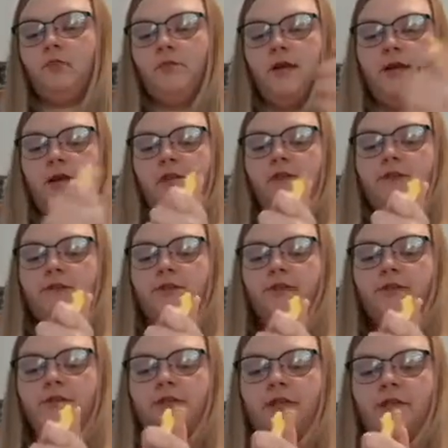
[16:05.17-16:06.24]
hands are so
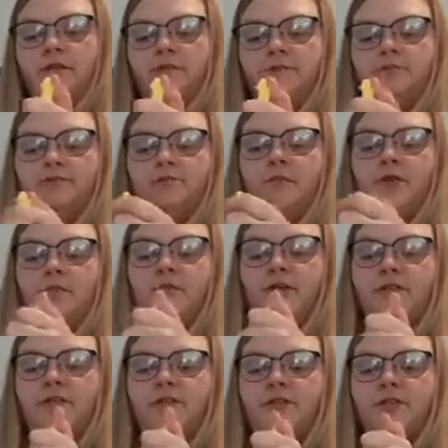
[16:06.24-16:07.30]
dirty, but
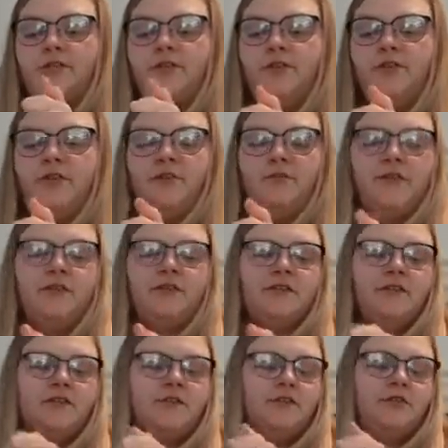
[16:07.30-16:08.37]
it is so worth it because
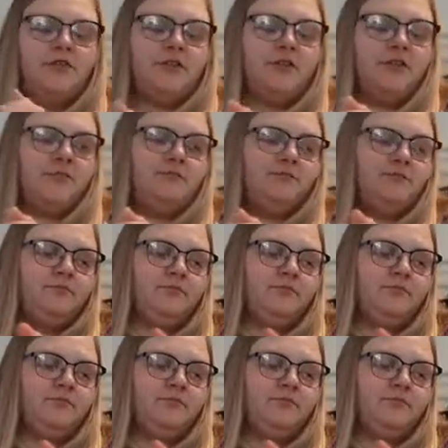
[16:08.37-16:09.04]
it is so good.